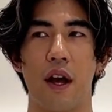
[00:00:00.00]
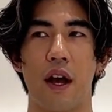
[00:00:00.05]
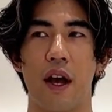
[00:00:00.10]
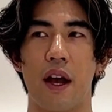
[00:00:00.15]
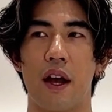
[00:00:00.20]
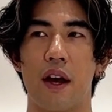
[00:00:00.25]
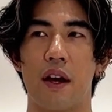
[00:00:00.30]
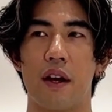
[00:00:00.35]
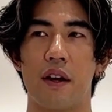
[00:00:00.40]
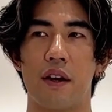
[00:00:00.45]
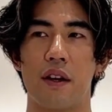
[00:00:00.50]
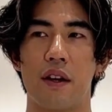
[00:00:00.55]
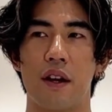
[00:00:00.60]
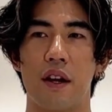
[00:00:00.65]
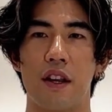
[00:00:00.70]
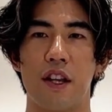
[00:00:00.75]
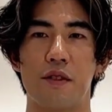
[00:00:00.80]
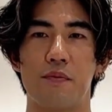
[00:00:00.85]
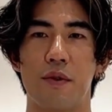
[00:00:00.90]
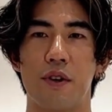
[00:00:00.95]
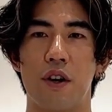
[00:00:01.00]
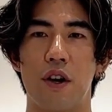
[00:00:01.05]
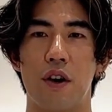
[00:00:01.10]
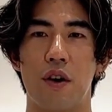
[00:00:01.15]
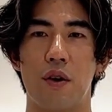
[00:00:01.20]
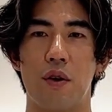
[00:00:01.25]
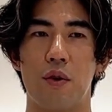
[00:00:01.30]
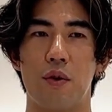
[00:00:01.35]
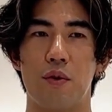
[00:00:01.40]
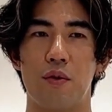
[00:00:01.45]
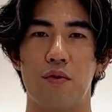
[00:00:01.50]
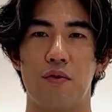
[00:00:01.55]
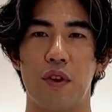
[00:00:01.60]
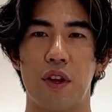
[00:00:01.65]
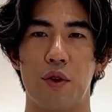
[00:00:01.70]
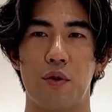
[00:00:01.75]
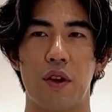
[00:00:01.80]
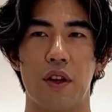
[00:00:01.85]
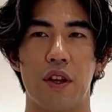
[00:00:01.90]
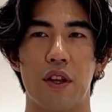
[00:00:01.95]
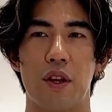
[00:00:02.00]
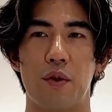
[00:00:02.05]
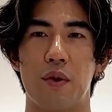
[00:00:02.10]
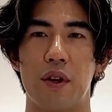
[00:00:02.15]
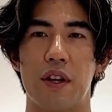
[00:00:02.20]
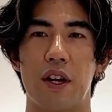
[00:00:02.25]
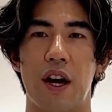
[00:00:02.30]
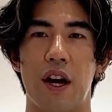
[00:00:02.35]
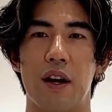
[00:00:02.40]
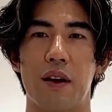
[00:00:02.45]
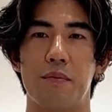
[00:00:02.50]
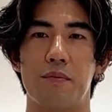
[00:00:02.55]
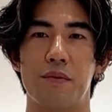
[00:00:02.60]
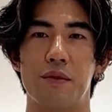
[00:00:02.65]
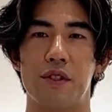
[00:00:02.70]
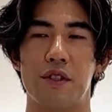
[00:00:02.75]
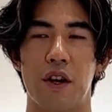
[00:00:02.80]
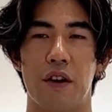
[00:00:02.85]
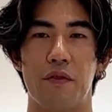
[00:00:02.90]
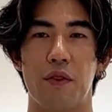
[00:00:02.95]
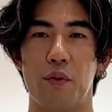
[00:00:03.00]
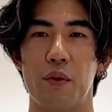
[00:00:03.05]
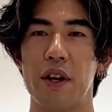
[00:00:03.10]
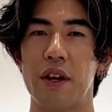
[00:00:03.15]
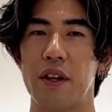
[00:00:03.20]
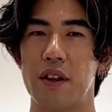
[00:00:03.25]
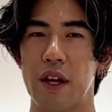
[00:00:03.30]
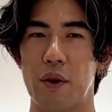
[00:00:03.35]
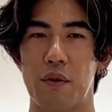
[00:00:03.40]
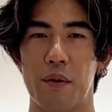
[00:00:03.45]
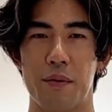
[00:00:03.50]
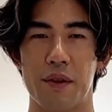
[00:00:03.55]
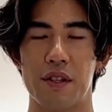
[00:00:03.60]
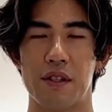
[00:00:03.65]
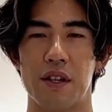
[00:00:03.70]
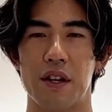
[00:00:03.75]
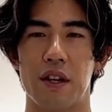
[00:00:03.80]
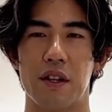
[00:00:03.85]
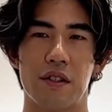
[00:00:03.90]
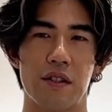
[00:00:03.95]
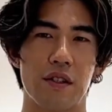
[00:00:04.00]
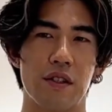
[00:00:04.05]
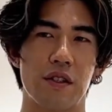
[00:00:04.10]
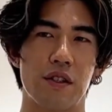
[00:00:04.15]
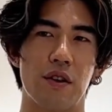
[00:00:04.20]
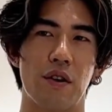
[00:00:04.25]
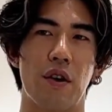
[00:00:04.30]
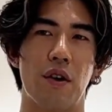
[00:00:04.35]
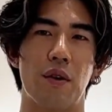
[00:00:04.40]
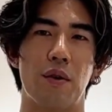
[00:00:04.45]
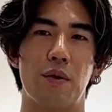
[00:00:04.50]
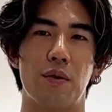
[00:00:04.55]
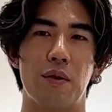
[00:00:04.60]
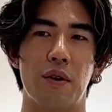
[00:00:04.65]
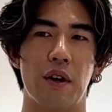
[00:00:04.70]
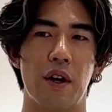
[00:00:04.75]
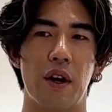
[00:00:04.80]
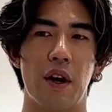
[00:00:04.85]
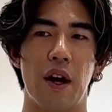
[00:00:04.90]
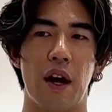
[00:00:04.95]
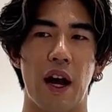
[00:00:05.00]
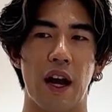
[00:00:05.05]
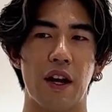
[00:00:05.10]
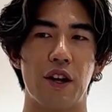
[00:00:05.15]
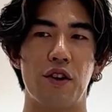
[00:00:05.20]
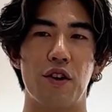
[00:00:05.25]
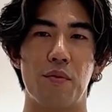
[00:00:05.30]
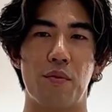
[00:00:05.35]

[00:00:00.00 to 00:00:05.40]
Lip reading: And it lets me know really quickly what times of the week that we're busiest, so I can do